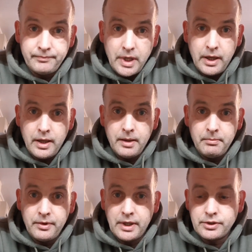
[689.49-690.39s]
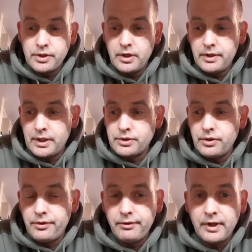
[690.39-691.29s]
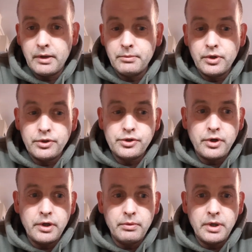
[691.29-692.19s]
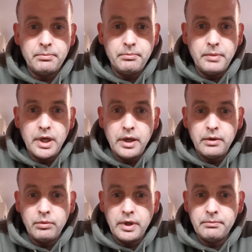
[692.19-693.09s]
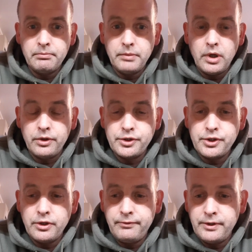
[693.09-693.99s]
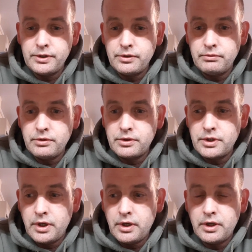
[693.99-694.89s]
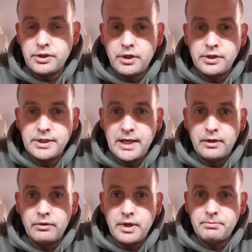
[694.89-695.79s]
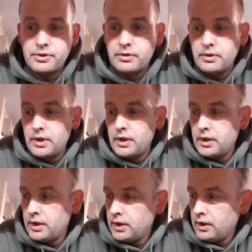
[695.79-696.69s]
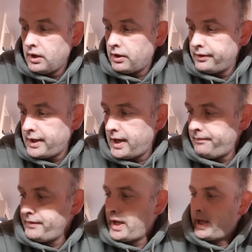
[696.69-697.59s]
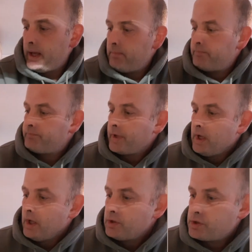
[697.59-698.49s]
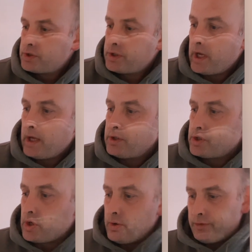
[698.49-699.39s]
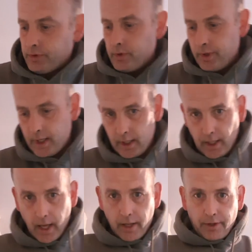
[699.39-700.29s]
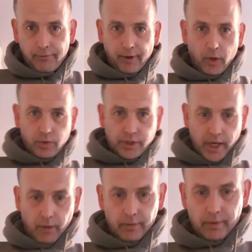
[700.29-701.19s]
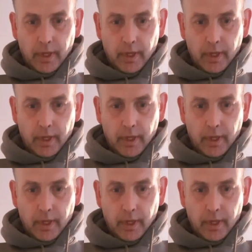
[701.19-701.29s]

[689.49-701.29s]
That's another thing I'm going to try when I'm on the surface. Just a size 10 Gripz on there. Just going through the floats now.